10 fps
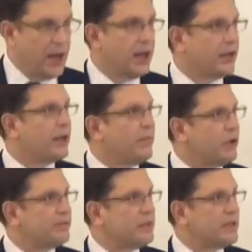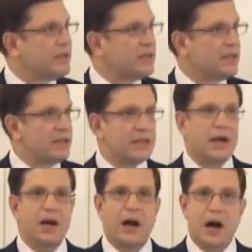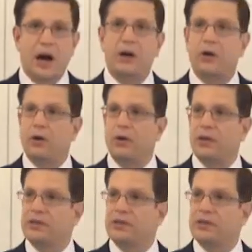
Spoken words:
And like most businesses, our goal is